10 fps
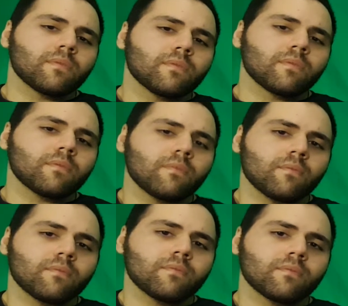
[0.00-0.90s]

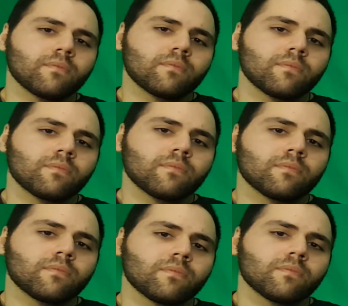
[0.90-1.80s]

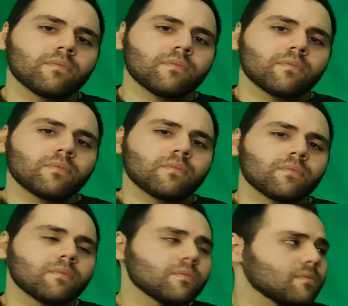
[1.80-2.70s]

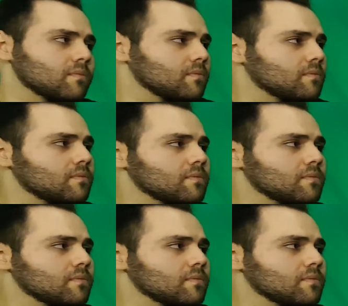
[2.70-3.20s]
No words are spoken by the person on screen.